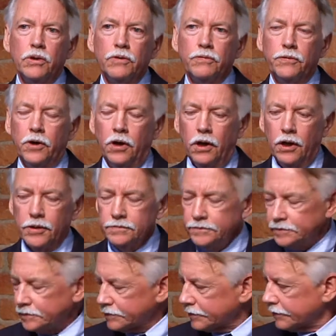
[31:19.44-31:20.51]
in the fall,
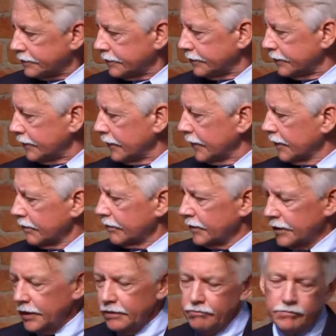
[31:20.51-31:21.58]

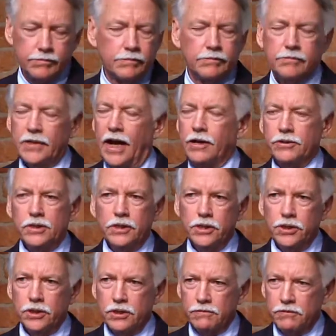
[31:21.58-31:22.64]
get 1,000
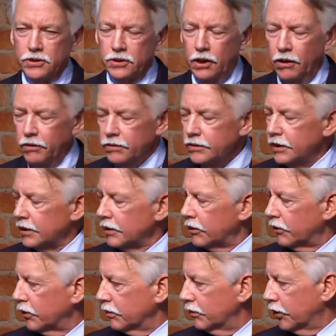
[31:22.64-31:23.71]
inches of snow
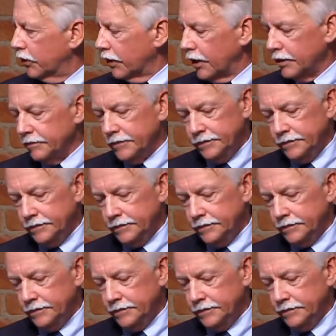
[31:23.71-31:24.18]
or more